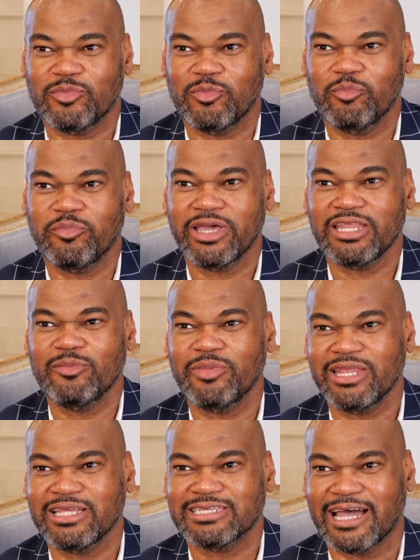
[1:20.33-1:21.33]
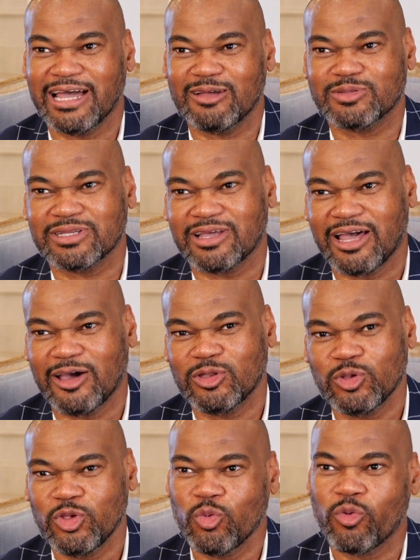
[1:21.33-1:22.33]
many, many times. How do
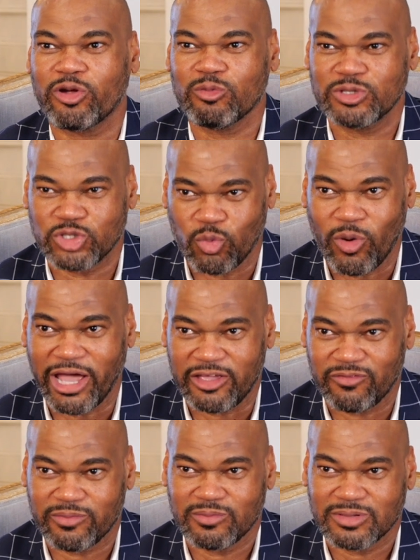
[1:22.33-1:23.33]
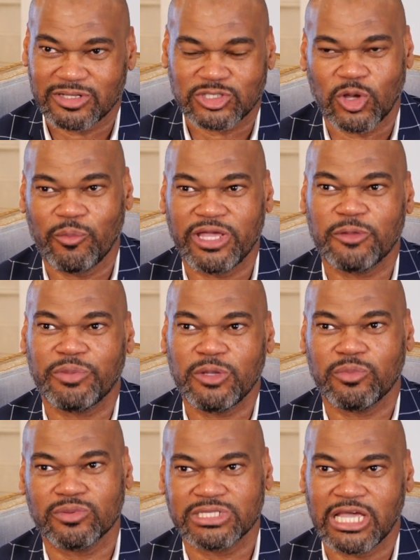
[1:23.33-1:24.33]
you work with your wife? so many
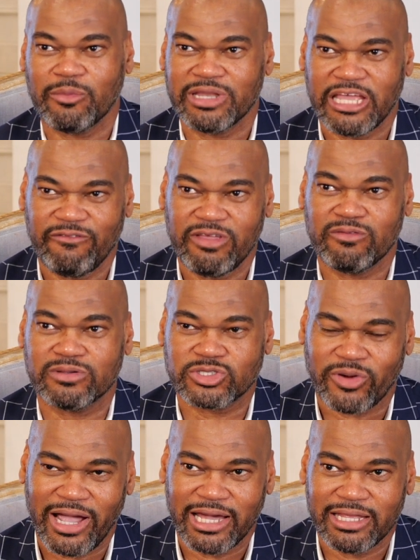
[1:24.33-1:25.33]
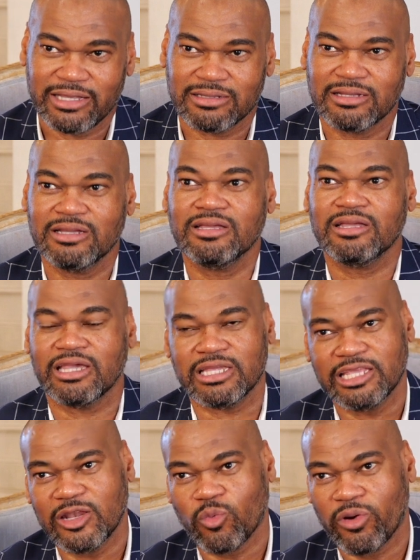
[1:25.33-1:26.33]
people tell me they've either tried it it
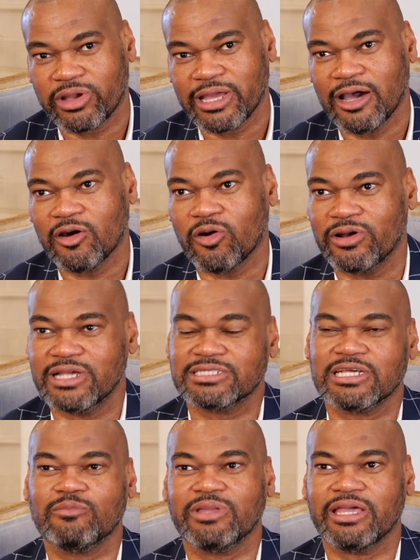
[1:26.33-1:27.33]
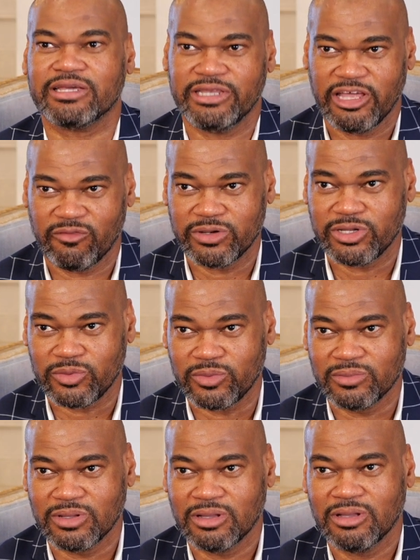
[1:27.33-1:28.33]
didn't work out or that's something they can never do.
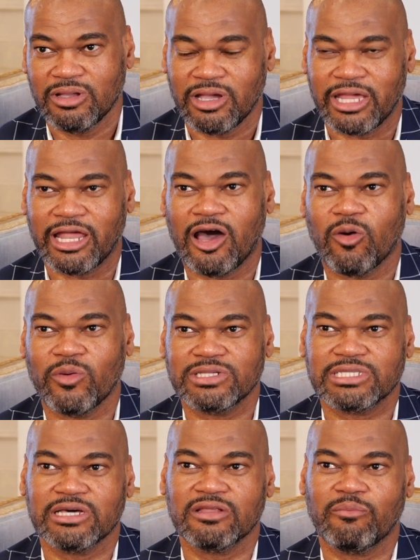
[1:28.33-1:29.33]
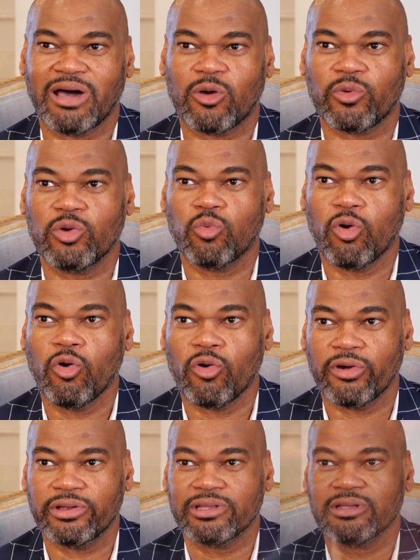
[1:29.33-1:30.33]
And I always tell them my
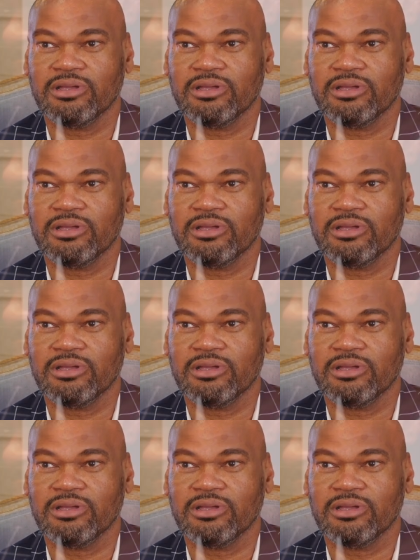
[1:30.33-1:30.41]
reward